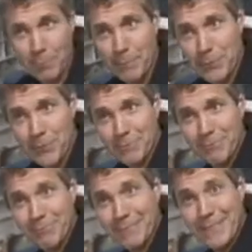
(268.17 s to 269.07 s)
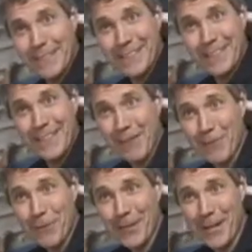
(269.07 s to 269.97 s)
Pretty much
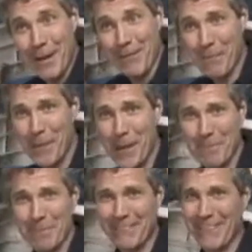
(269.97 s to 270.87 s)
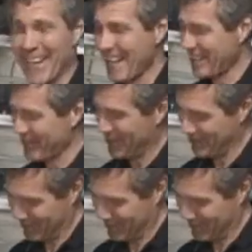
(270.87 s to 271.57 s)
cover me up if it had to.